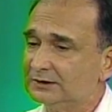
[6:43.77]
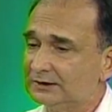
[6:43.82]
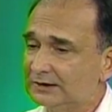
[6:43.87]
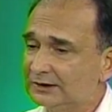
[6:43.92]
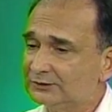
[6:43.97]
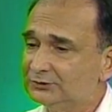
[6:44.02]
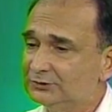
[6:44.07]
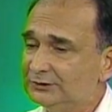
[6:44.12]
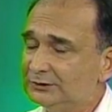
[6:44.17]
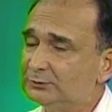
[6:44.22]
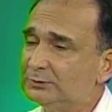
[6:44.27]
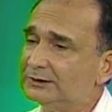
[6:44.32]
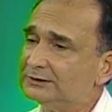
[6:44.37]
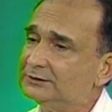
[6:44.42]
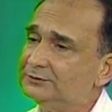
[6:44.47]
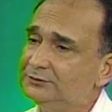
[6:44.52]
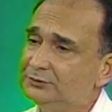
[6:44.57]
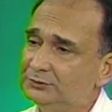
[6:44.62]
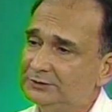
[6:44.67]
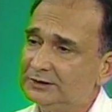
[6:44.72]
actually quite a
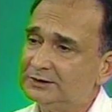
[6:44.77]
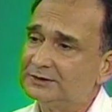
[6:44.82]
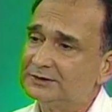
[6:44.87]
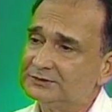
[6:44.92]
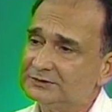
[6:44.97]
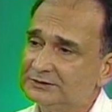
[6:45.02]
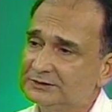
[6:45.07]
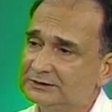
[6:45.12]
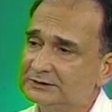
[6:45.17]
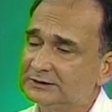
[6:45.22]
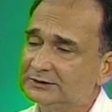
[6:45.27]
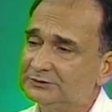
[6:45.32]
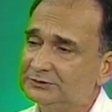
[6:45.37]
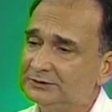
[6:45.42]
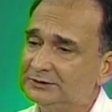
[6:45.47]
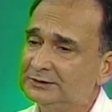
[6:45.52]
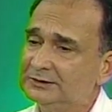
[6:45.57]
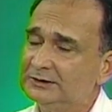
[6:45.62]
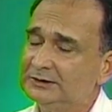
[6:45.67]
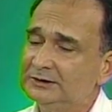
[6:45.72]
few areas in the
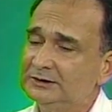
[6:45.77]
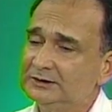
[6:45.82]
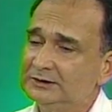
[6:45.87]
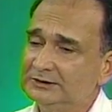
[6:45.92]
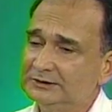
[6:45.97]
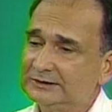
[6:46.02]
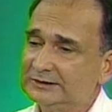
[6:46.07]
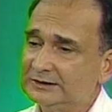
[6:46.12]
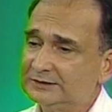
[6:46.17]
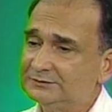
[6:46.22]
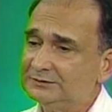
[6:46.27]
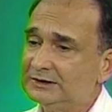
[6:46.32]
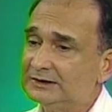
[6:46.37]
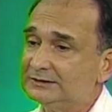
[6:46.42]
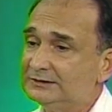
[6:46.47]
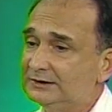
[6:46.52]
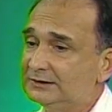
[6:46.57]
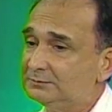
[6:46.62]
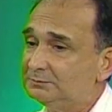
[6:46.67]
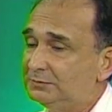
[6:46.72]
country that have
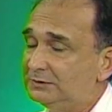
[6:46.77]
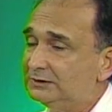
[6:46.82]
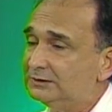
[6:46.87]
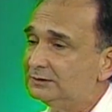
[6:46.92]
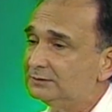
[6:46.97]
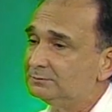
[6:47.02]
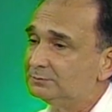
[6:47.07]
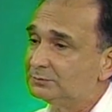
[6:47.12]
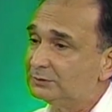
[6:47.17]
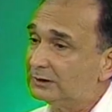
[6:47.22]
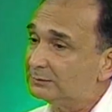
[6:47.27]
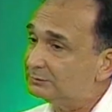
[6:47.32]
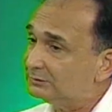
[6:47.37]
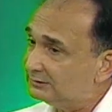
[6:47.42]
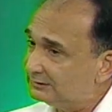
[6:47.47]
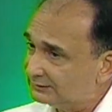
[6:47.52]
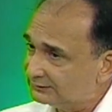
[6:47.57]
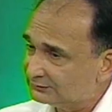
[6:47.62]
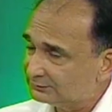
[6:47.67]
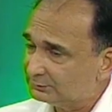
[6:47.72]
not yet been
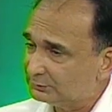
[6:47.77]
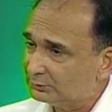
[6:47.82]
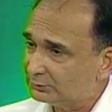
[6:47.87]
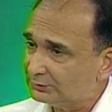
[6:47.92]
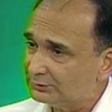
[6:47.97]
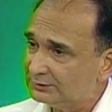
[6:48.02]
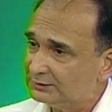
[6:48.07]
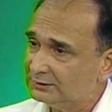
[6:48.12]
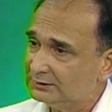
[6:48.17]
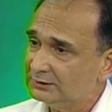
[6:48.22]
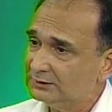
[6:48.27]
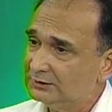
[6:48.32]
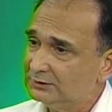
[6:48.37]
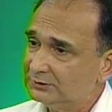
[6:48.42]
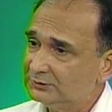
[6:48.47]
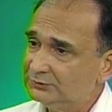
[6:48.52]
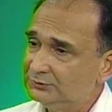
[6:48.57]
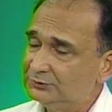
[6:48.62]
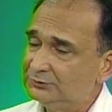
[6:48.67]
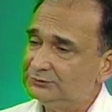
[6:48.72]
properly explored
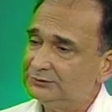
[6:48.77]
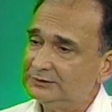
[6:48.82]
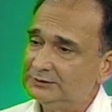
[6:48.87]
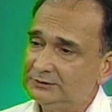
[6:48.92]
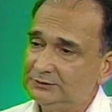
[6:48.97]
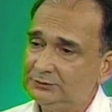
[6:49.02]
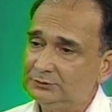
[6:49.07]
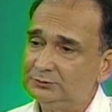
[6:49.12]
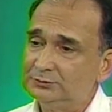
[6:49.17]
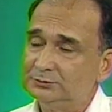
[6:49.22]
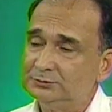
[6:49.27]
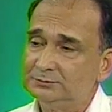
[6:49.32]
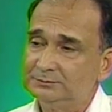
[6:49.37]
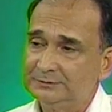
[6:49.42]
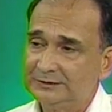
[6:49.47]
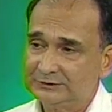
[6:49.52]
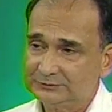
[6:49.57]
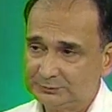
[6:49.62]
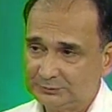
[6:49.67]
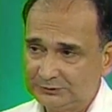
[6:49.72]
using new
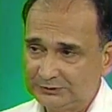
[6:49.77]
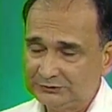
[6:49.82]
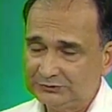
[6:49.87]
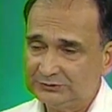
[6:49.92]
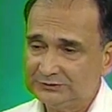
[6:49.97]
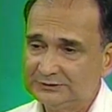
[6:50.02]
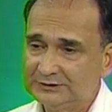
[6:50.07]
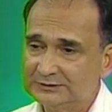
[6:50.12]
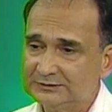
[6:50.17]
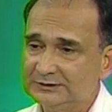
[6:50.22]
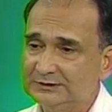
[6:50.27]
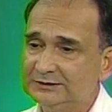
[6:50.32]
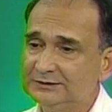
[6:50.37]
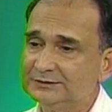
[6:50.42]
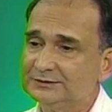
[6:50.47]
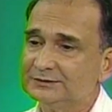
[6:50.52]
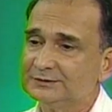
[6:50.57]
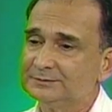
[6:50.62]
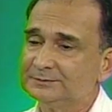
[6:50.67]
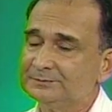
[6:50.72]
exploration
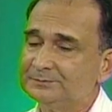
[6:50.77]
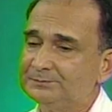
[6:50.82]
techniques.